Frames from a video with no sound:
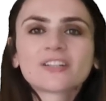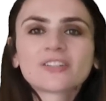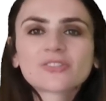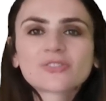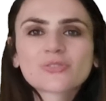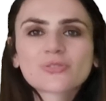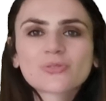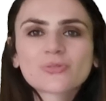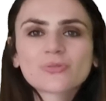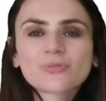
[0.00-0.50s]

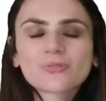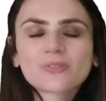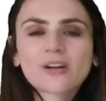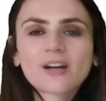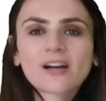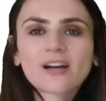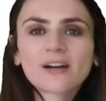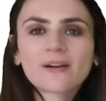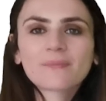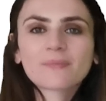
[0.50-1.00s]
to
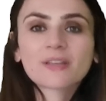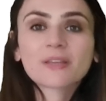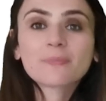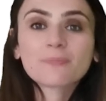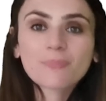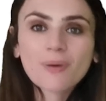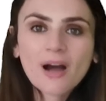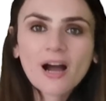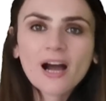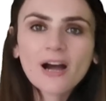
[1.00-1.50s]

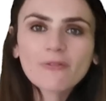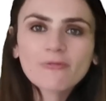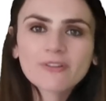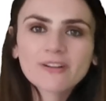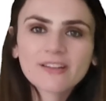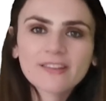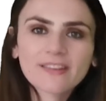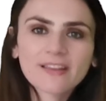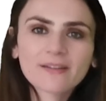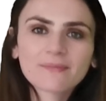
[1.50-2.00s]
empower
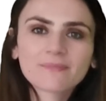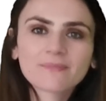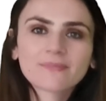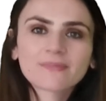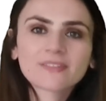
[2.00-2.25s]
them,